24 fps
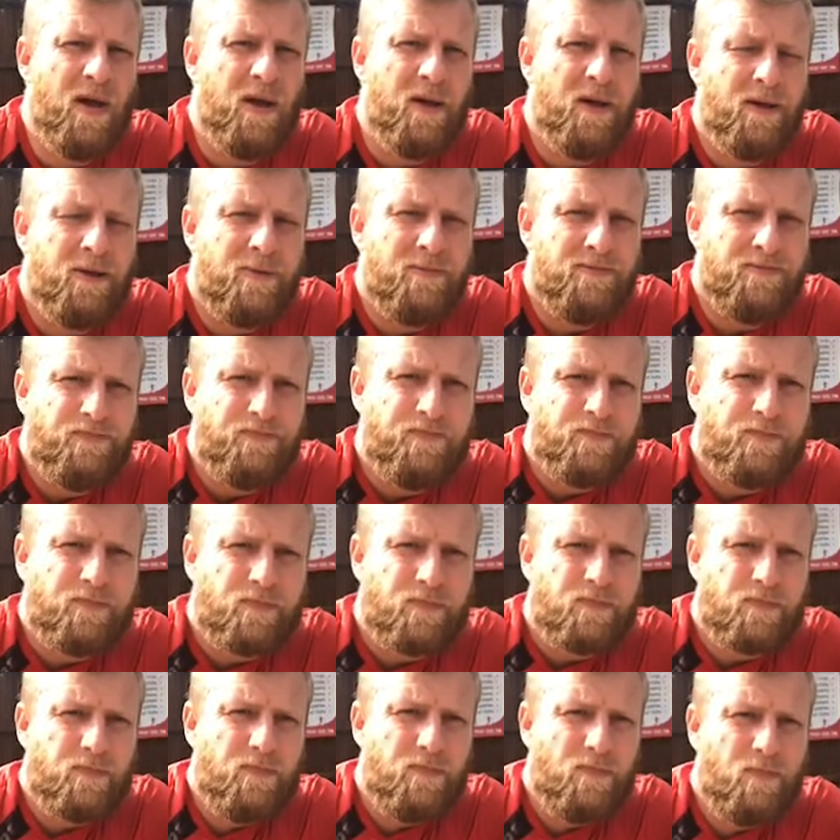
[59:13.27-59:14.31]

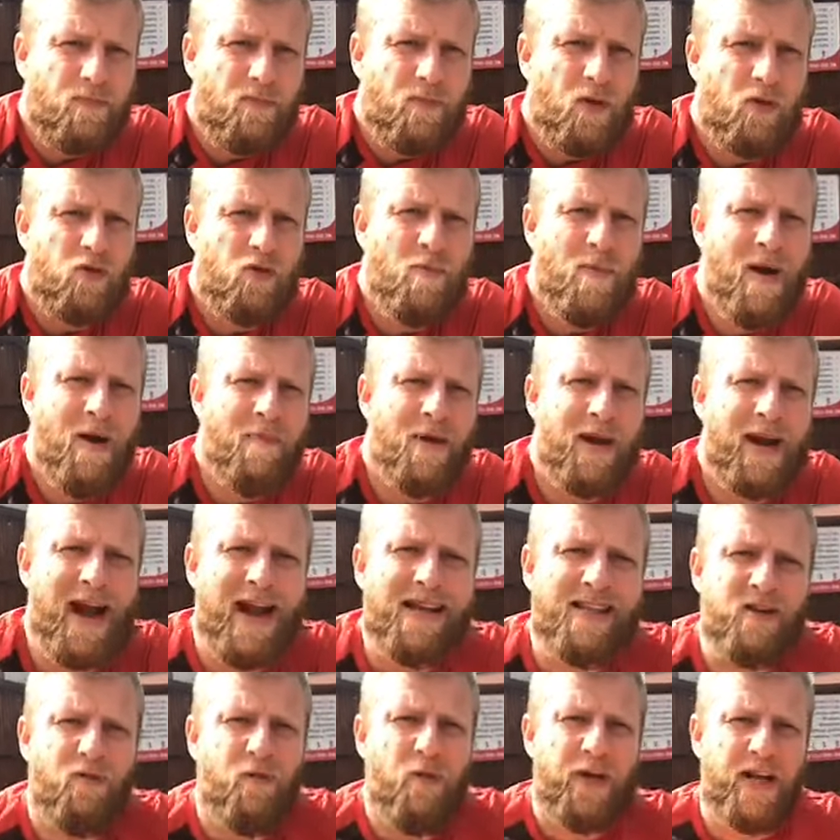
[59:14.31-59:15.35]
So remember,
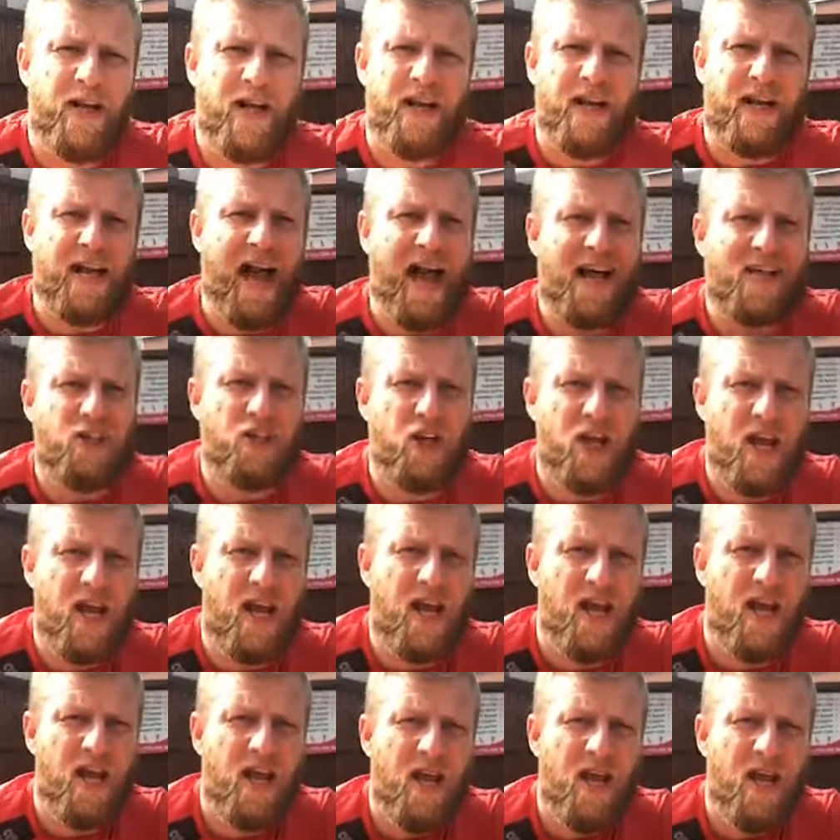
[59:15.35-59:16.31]
guys, if we didn't catch it,